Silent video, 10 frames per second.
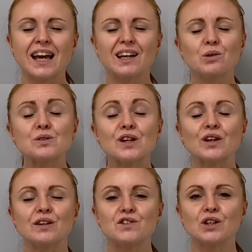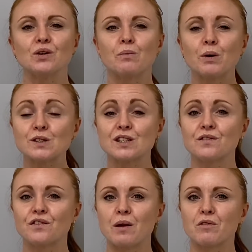It also gives you a
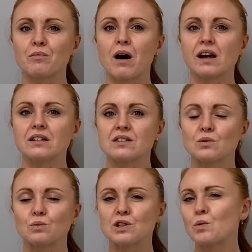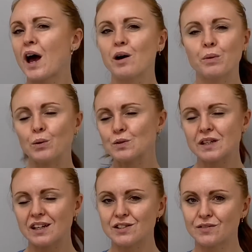positive frame of mind, which will help at all
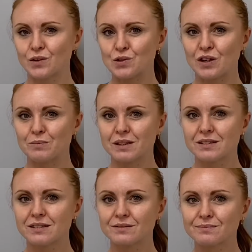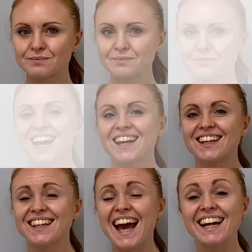stages of your treatment.
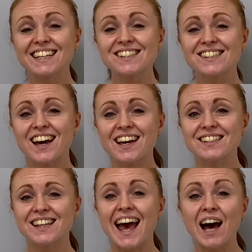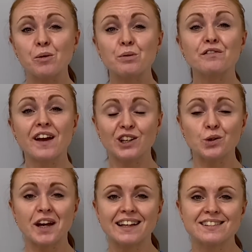Can exercise help prevent
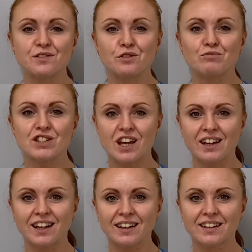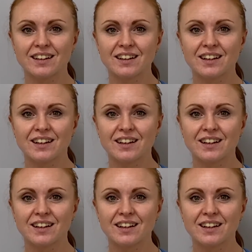your cancer from returning?